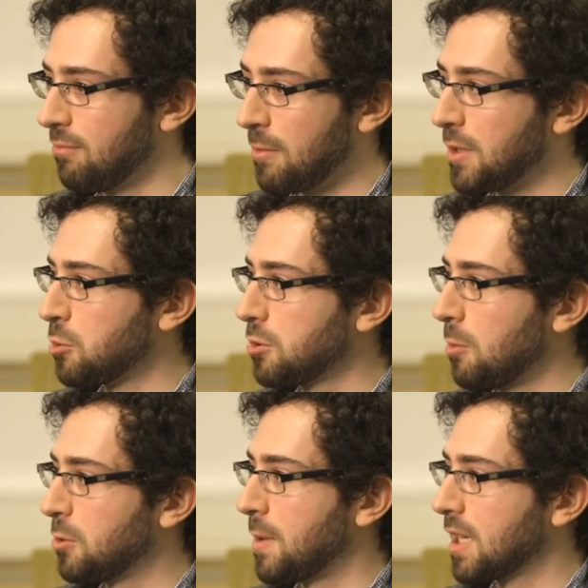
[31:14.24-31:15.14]
from the short
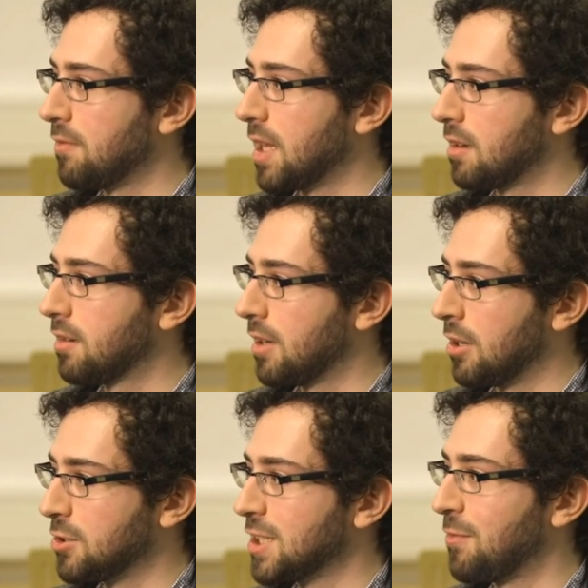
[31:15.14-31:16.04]
term perspective like a
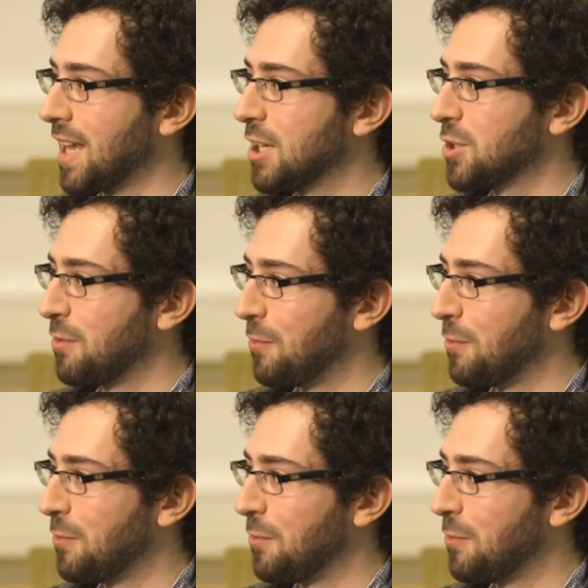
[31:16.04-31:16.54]
good justification